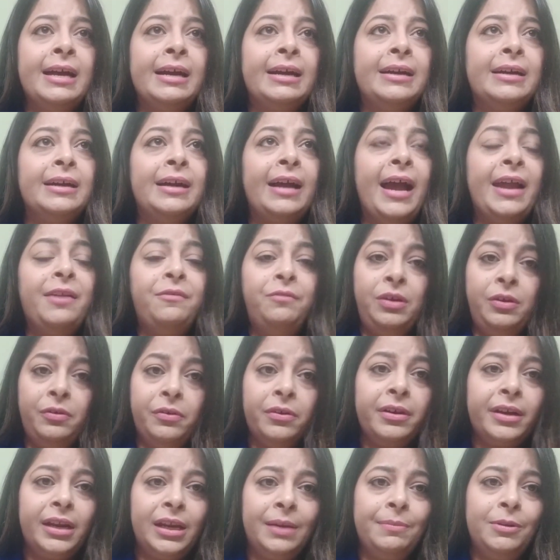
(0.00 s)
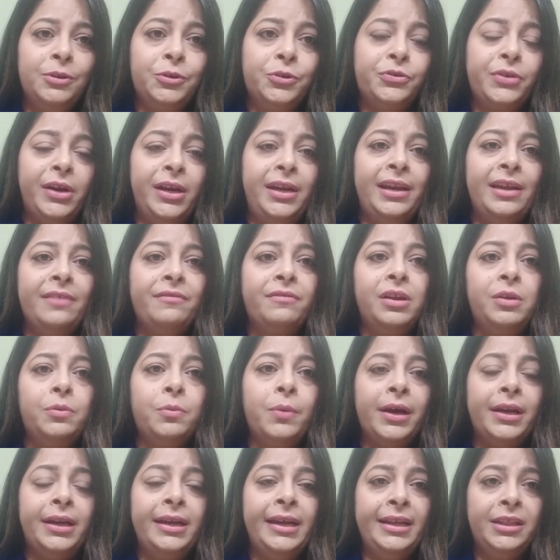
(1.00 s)
And we were able to train
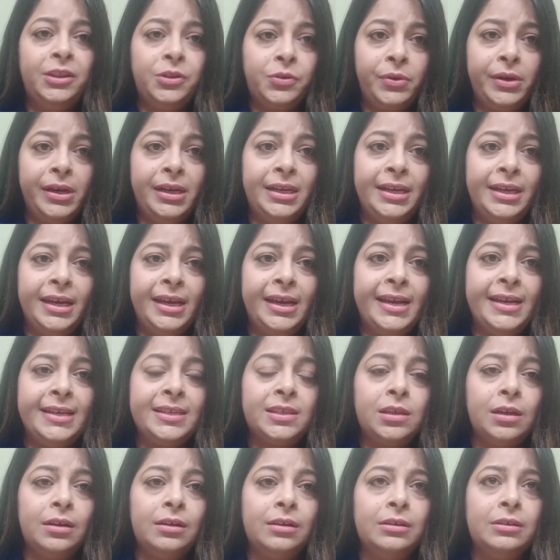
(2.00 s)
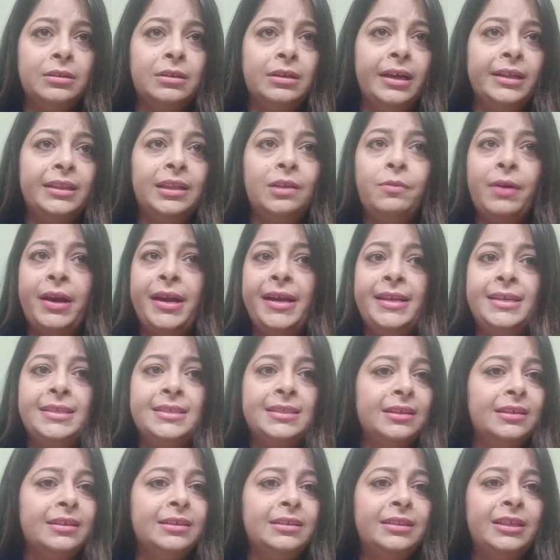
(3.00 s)
everyone in 3 days,
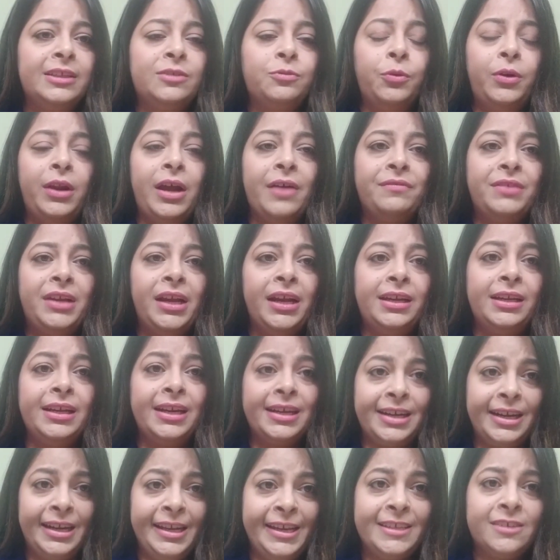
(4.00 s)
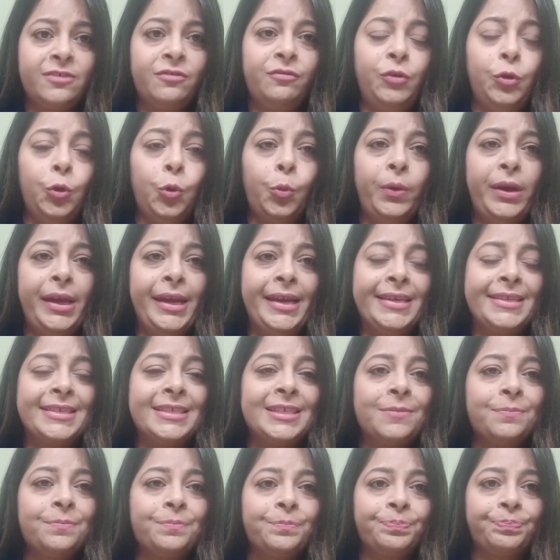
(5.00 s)
otherwise this would have taken at least a few weeks.